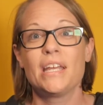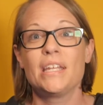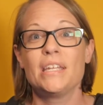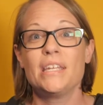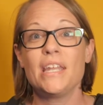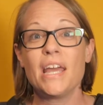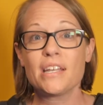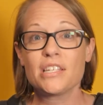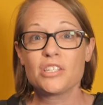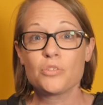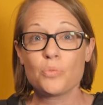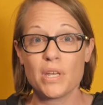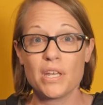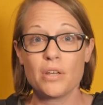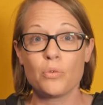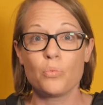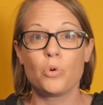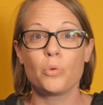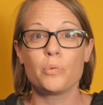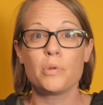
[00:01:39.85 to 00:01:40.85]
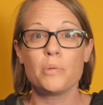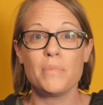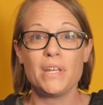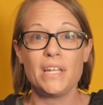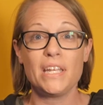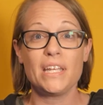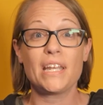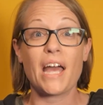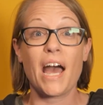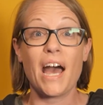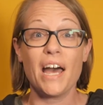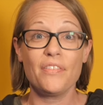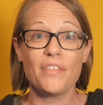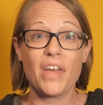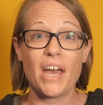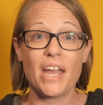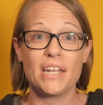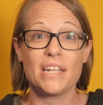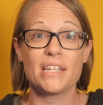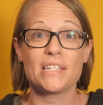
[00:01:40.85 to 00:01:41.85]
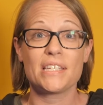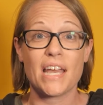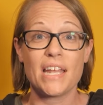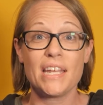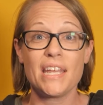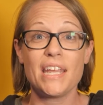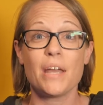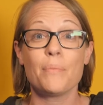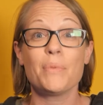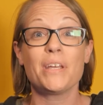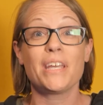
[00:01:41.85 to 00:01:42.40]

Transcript: Next week, we'll be meeting online at 10 a.m.